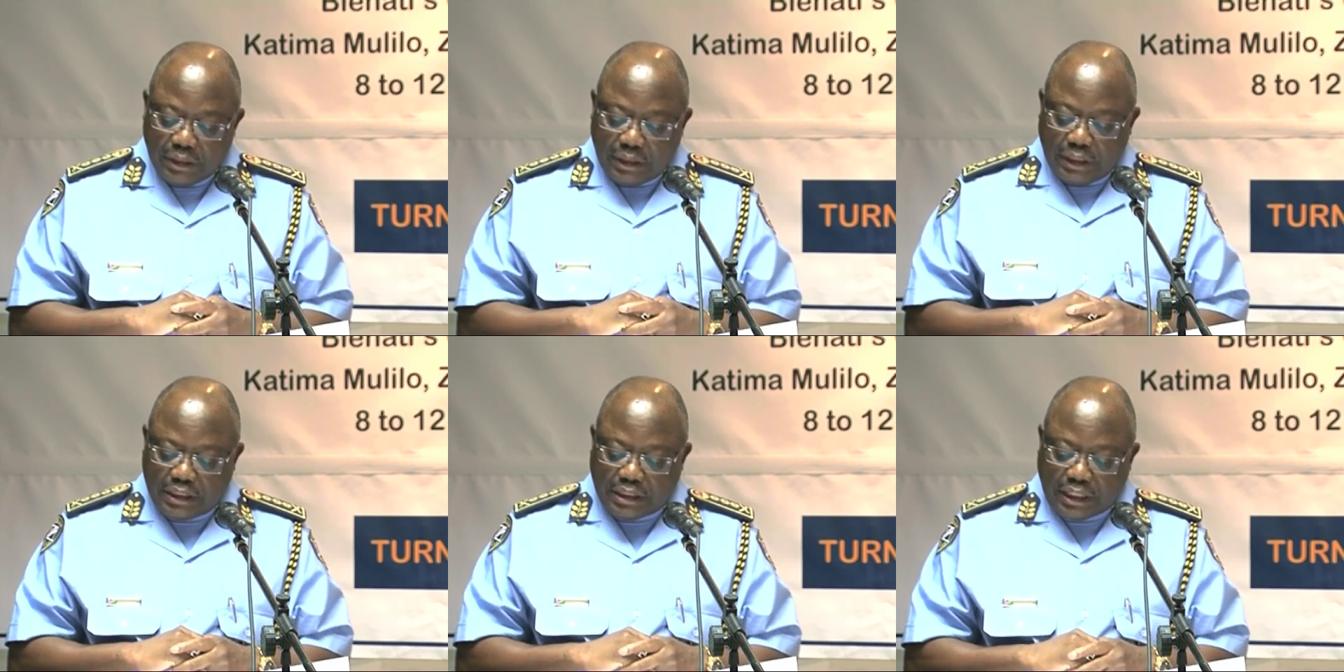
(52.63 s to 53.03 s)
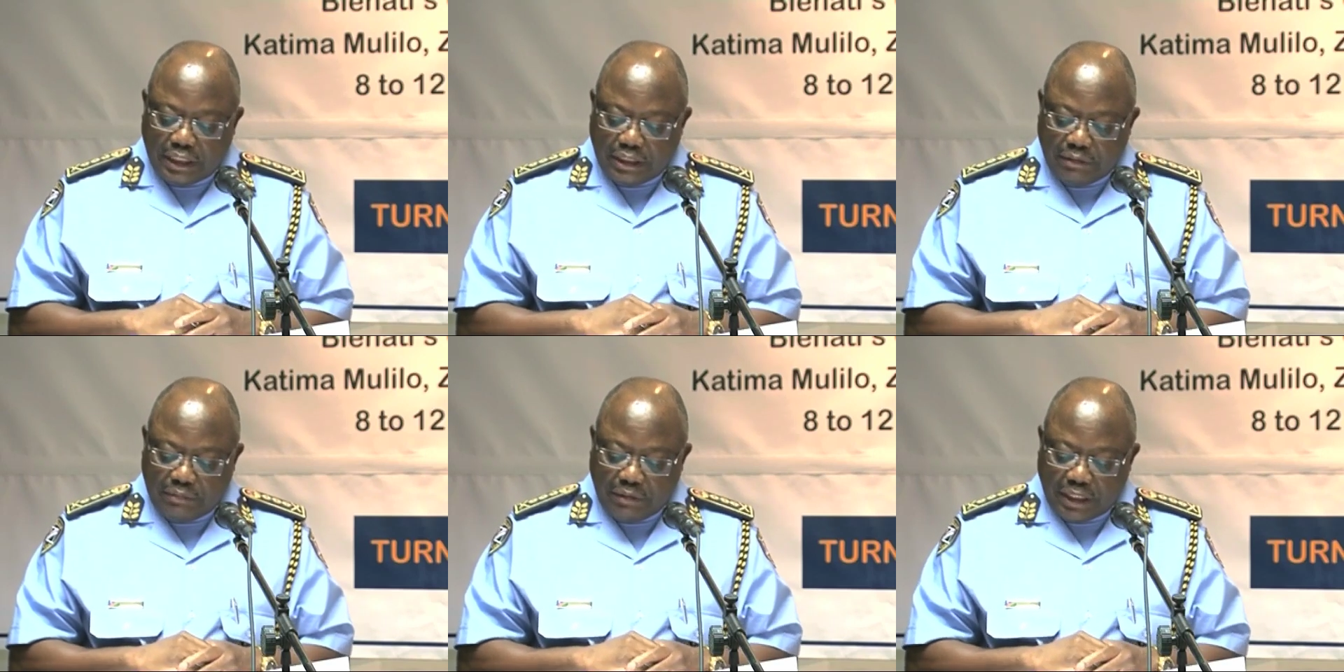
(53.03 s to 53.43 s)
This
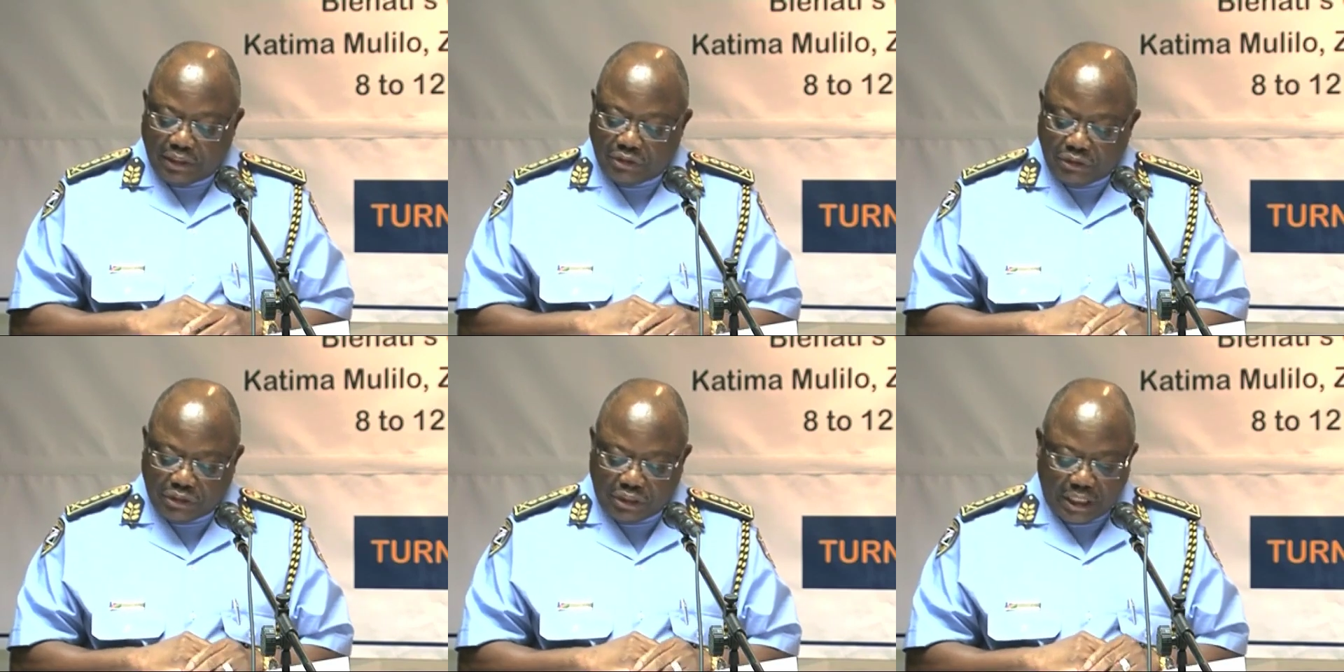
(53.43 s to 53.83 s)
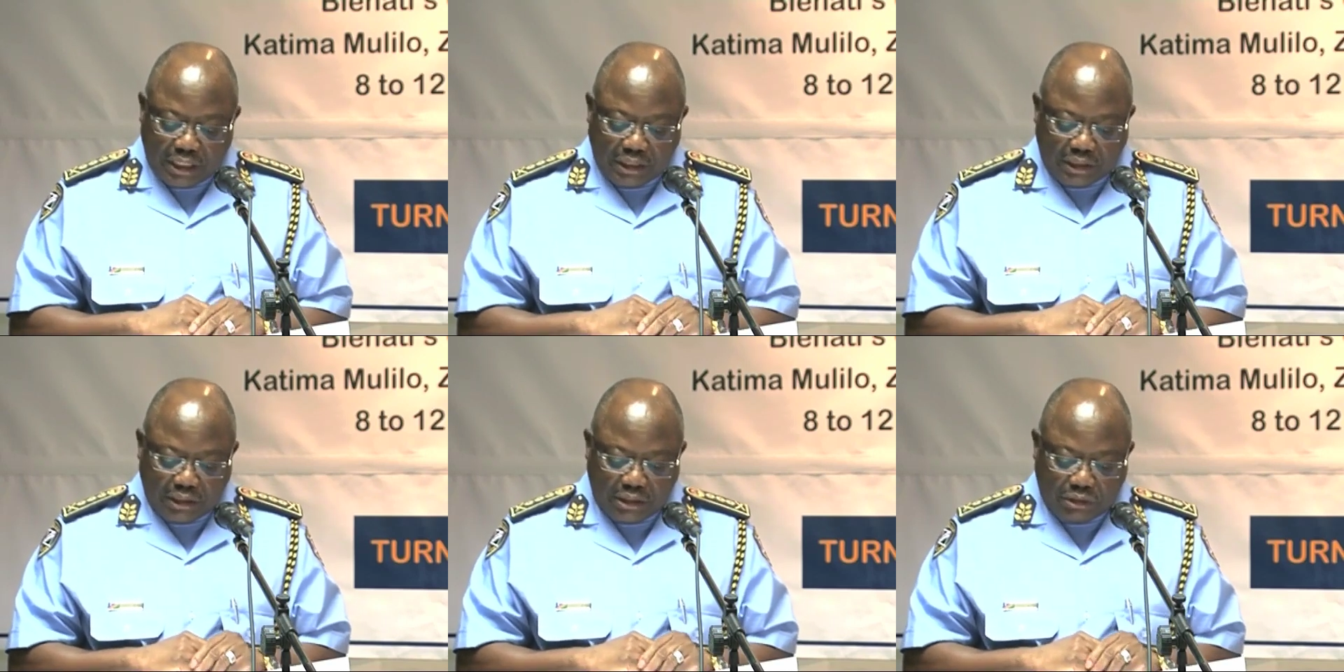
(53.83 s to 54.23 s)
can be
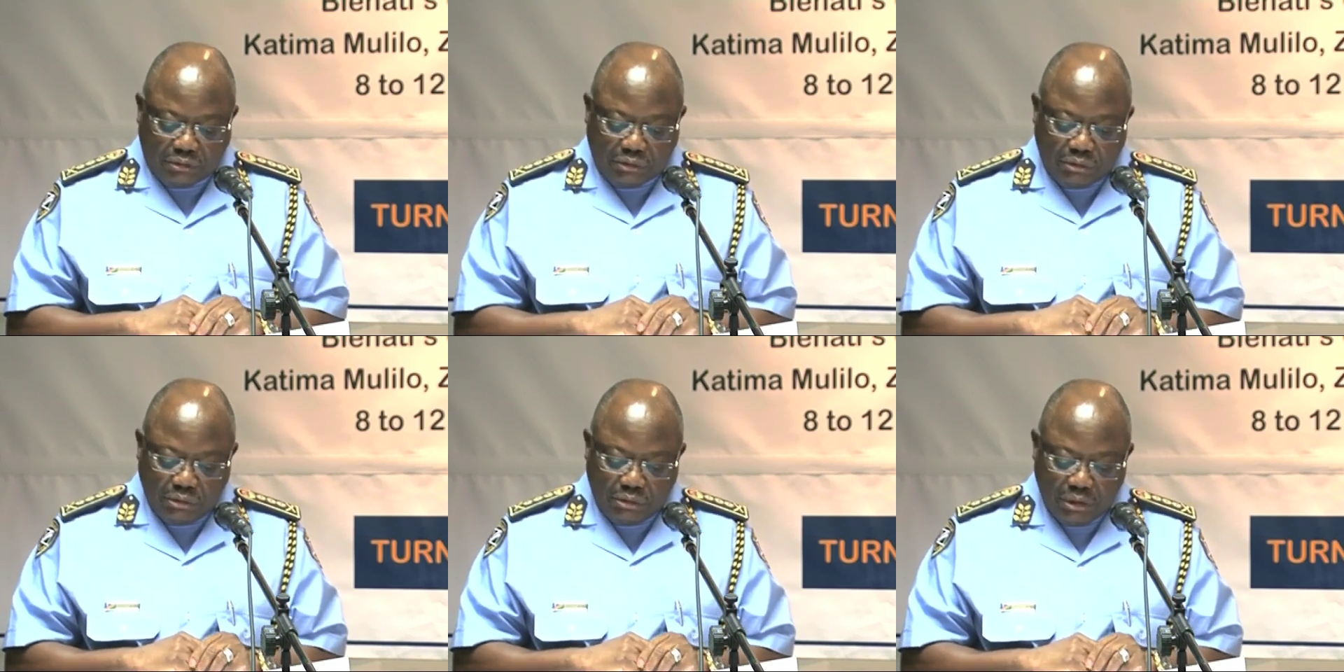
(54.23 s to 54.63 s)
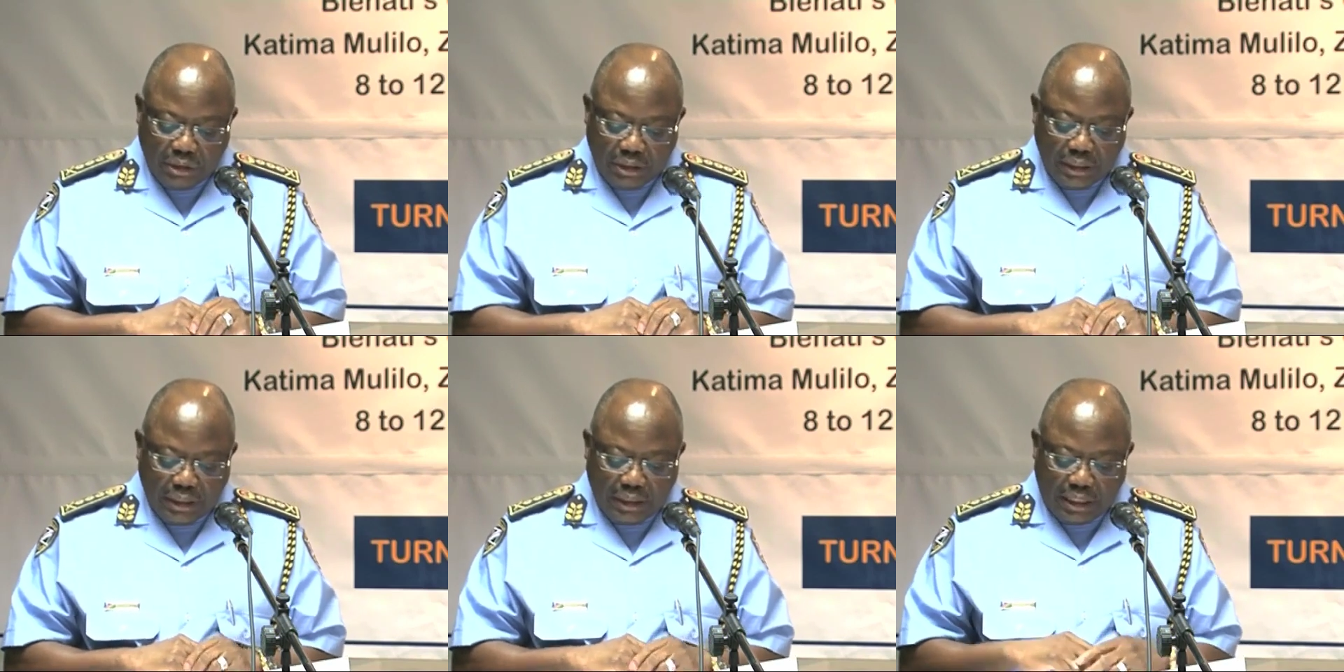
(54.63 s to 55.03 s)
associated
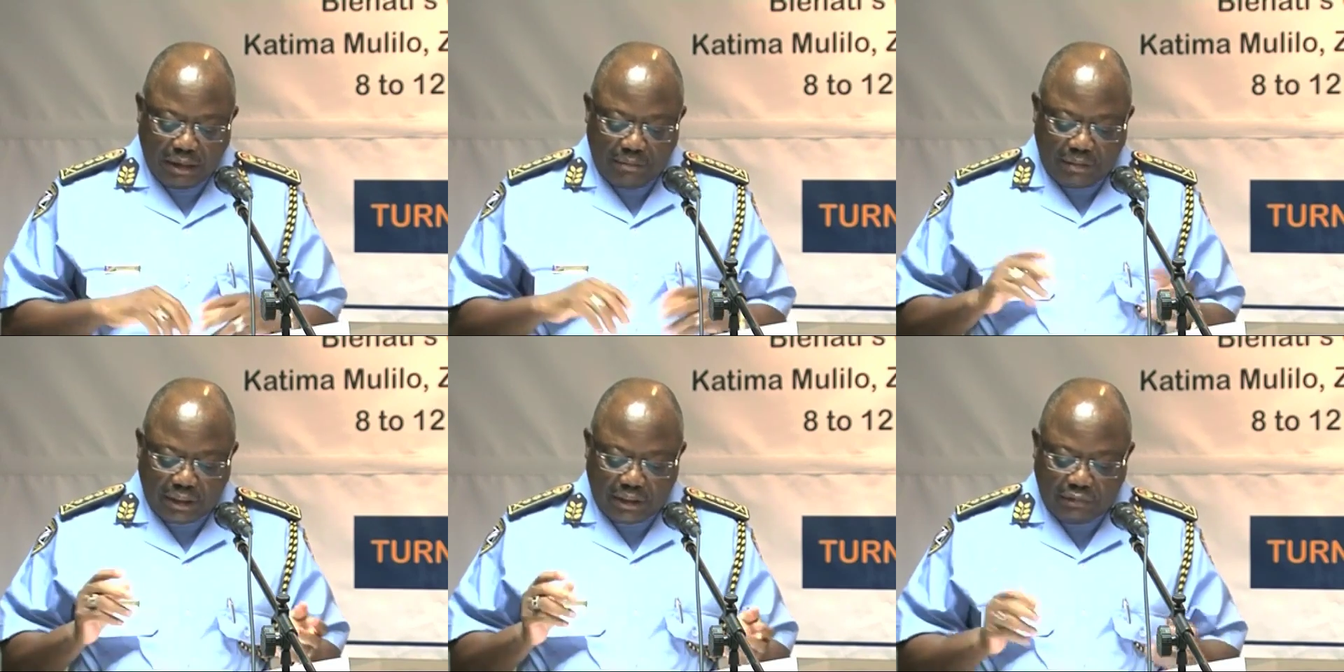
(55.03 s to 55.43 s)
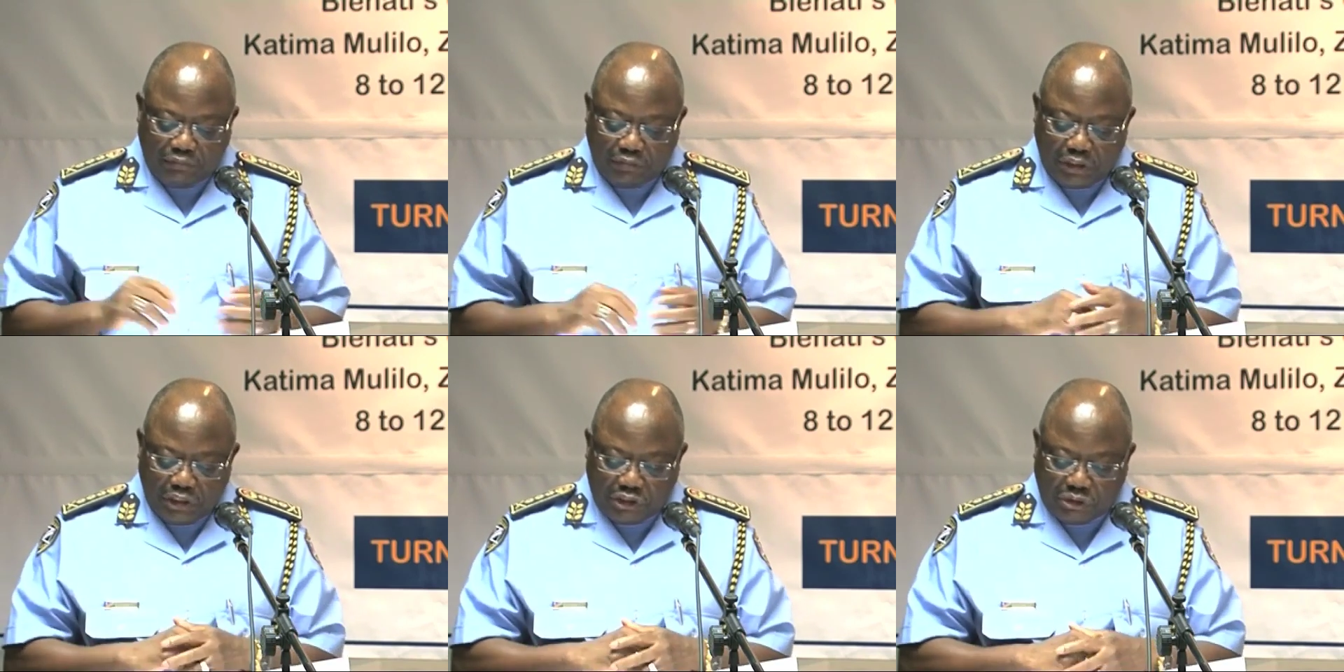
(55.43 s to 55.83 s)
to a number
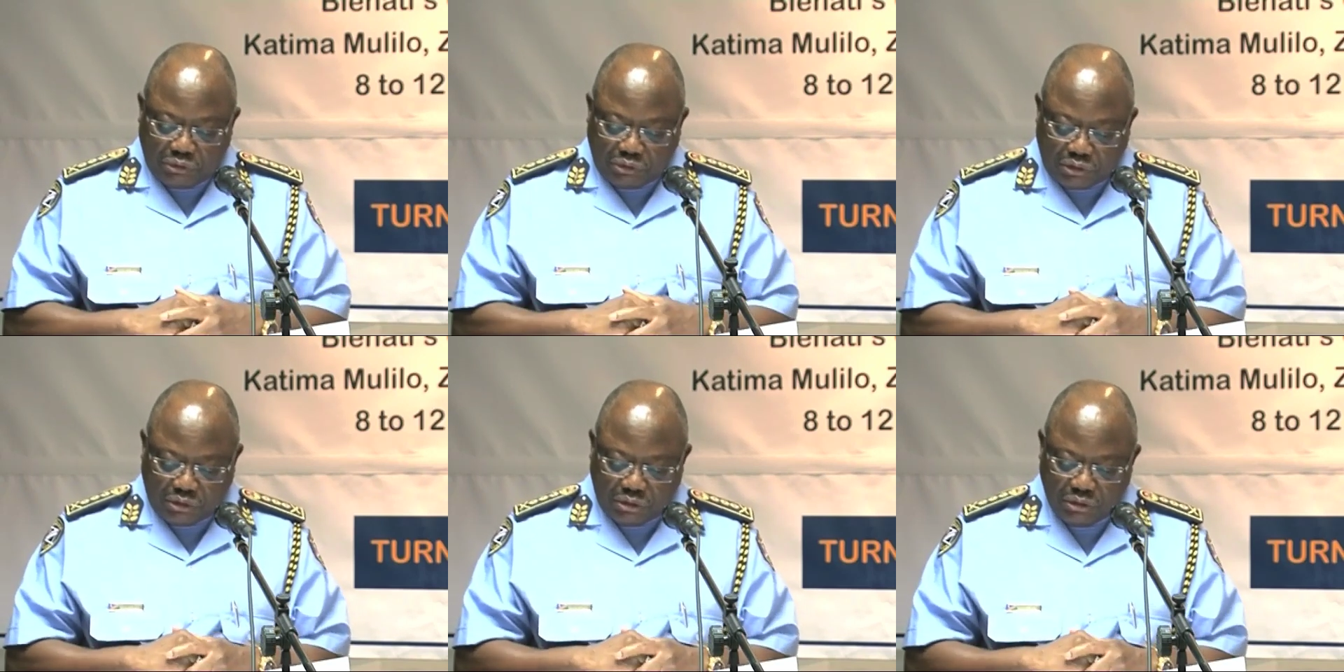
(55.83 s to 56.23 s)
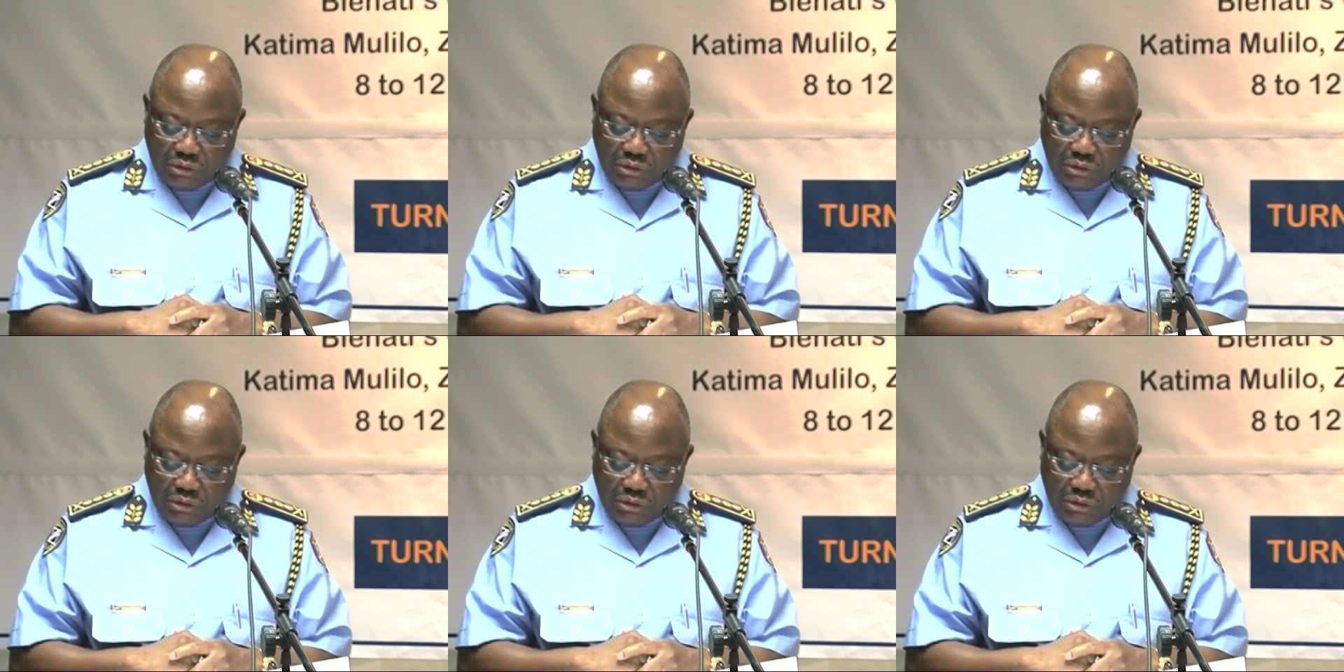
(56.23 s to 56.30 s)
of issues,